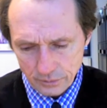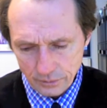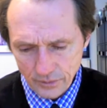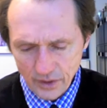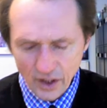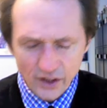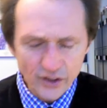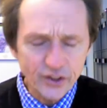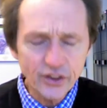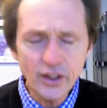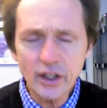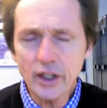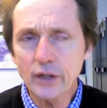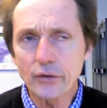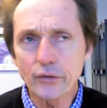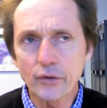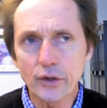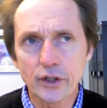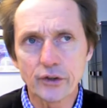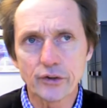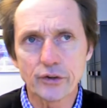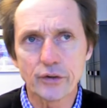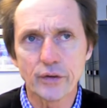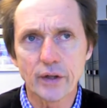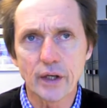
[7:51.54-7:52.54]
A second
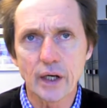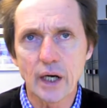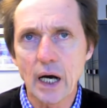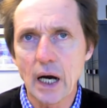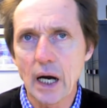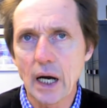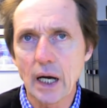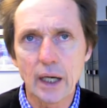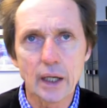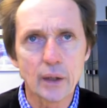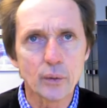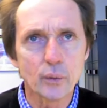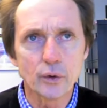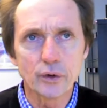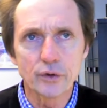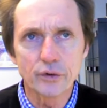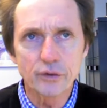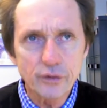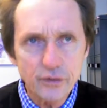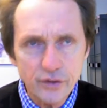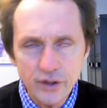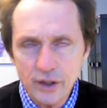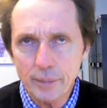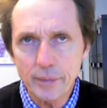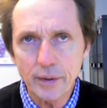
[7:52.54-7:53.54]
reason that I would
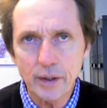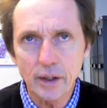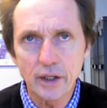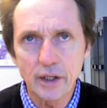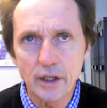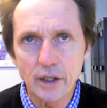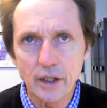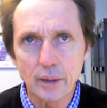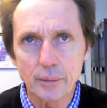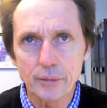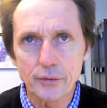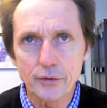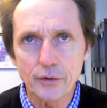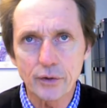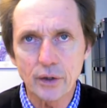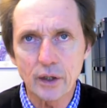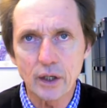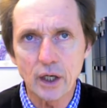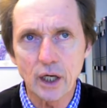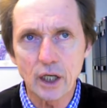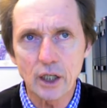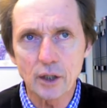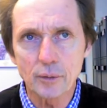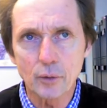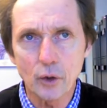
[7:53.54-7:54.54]
typically get up at 3
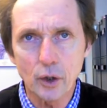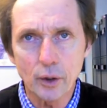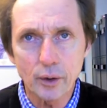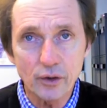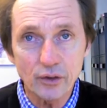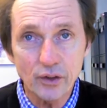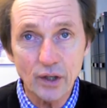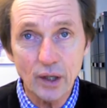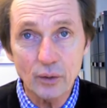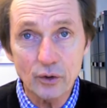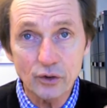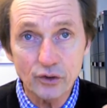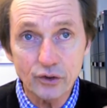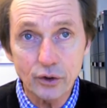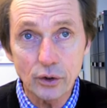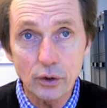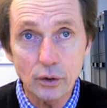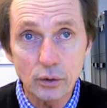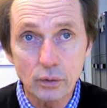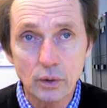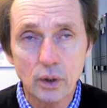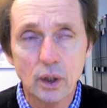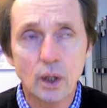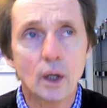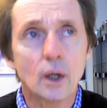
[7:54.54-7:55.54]
o'clock in the morning because I was
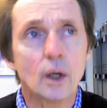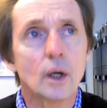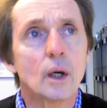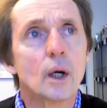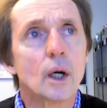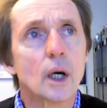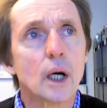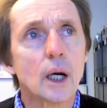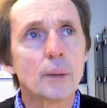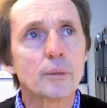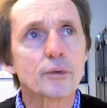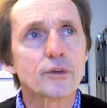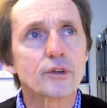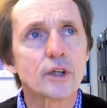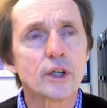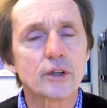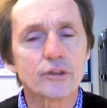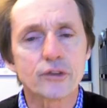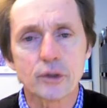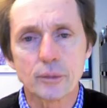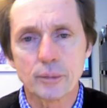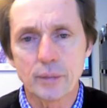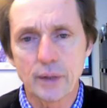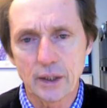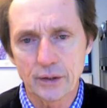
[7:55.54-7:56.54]
so
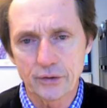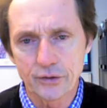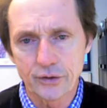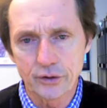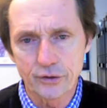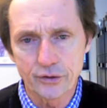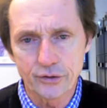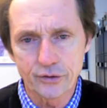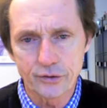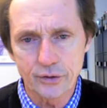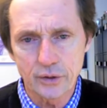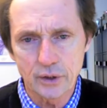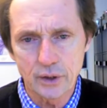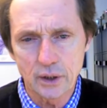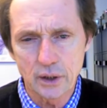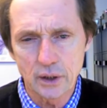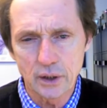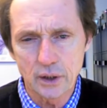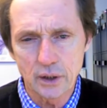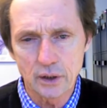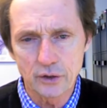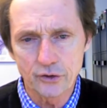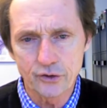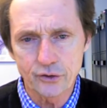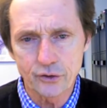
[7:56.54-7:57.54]
obsessed about this
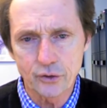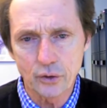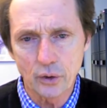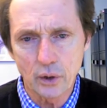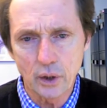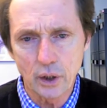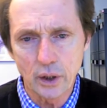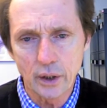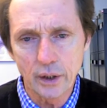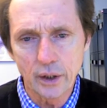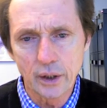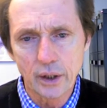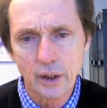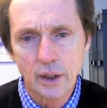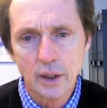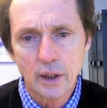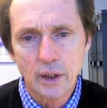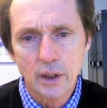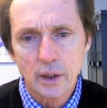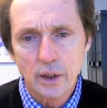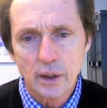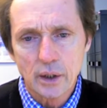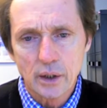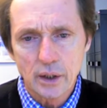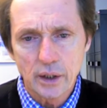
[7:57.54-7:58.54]
uh, story
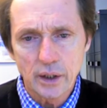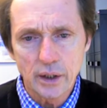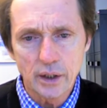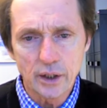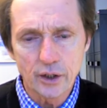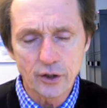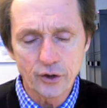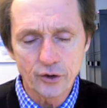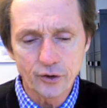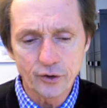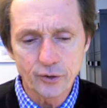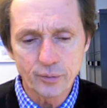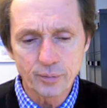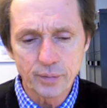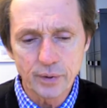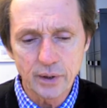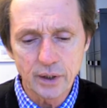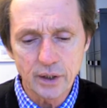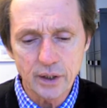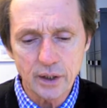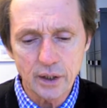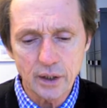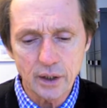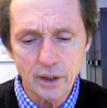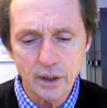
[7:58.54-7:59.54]
is
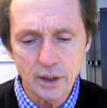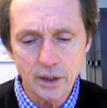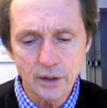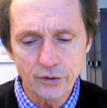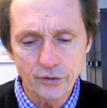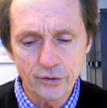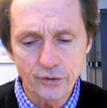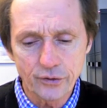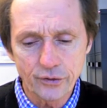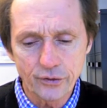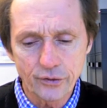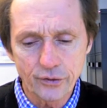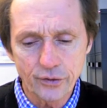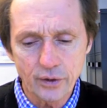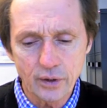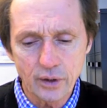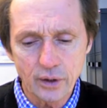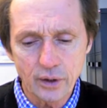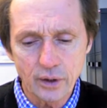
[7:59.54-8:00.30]
because